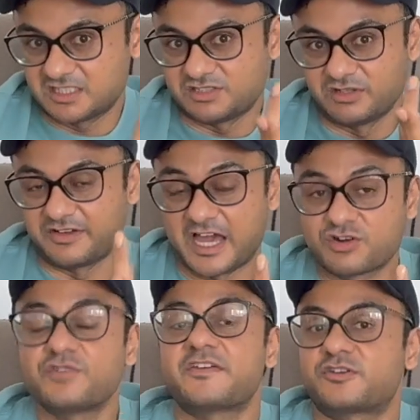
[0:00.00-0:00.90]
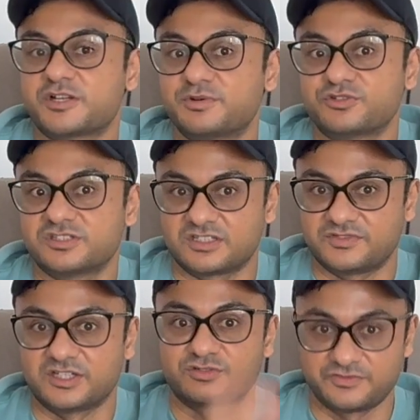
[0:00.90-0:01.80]
So I don't know if I've already posted this
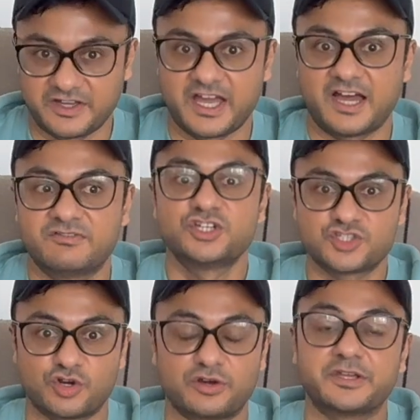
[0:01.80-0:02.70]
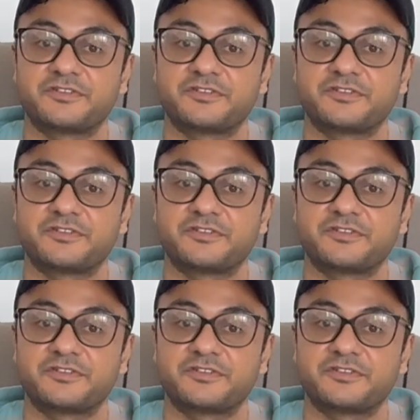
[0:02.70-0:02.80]
video, so if I have, sorry.